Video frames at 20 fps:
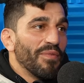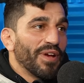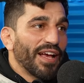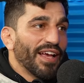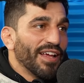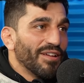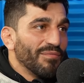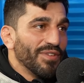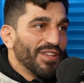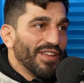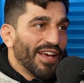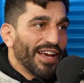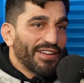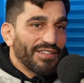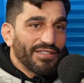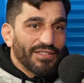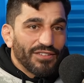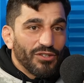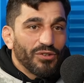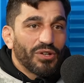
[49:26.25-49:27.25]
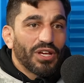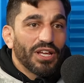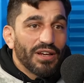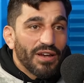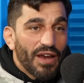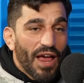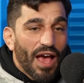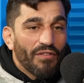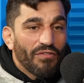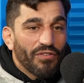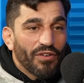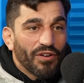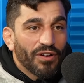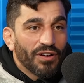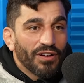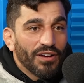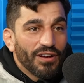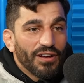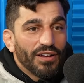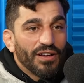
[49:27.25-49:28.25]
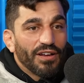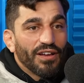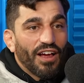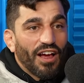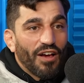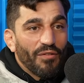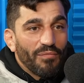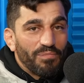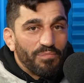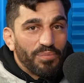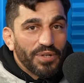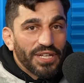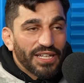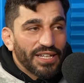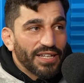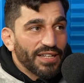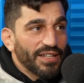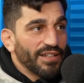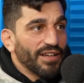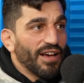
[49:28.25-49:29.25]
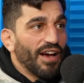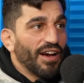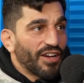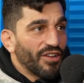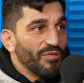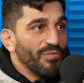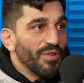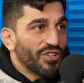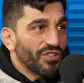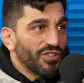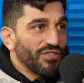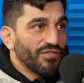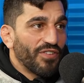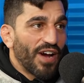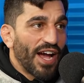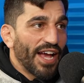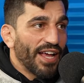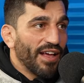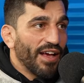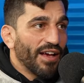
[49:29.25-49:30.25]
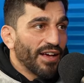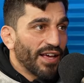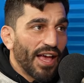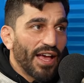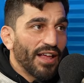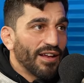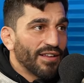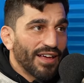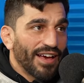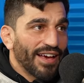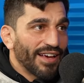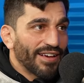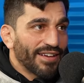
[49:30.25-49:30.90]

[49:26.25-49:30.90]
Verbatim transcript: in and be like, you can never be a commission fight again. Like